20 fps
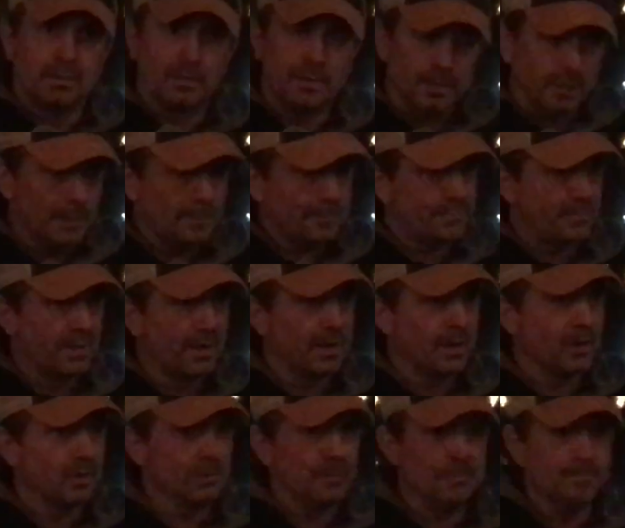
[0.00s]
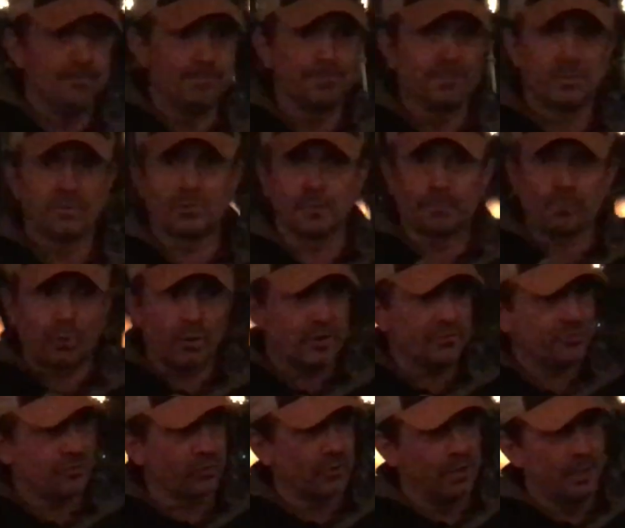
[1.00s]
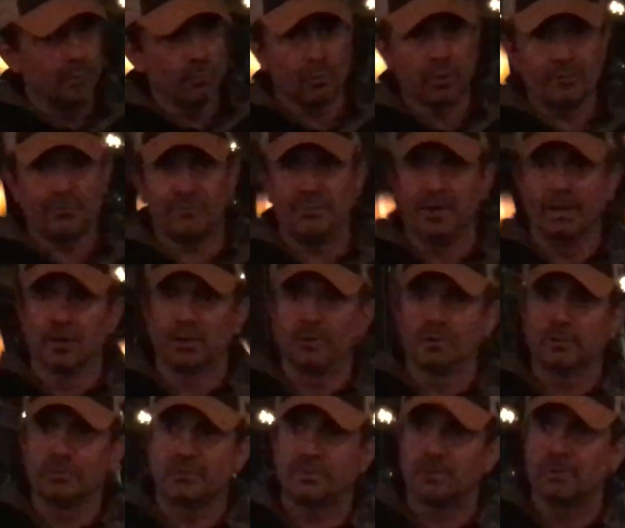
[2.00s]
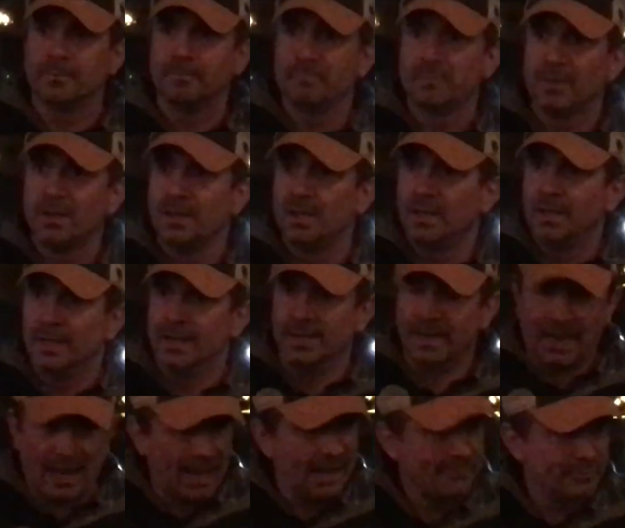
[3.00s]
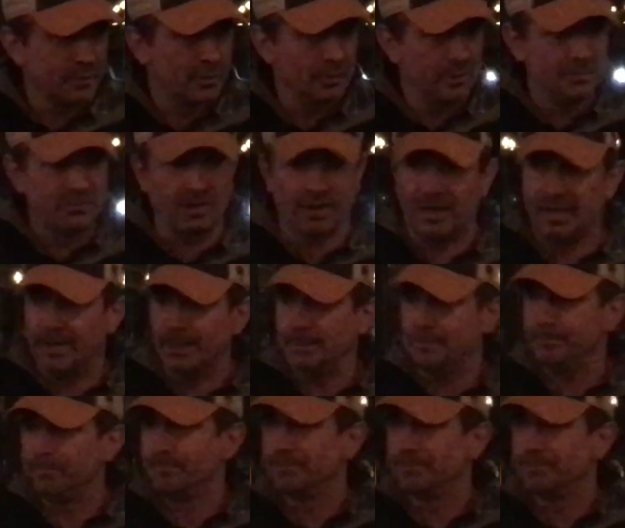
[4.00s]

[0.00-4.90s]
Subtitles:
get up there, suppress your inward fears, and have a good time.